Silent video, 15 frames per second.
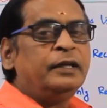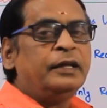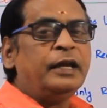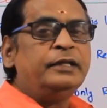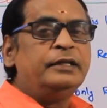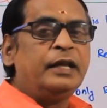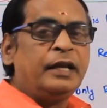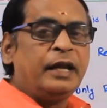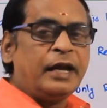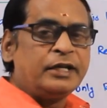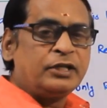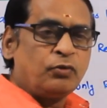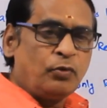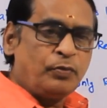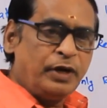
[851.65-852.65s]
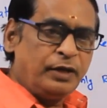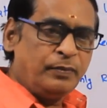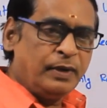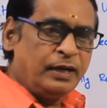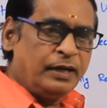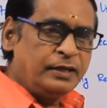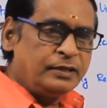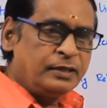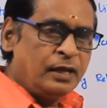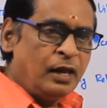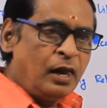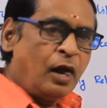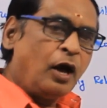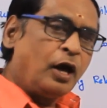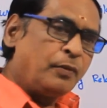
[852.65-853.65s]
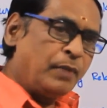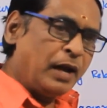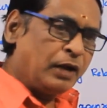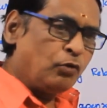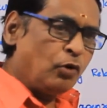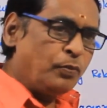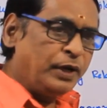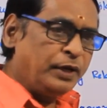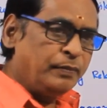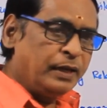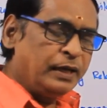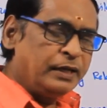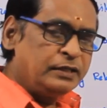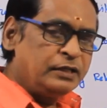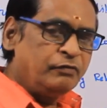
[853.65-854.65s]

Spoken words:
Either cash opening balance or bank opening balance.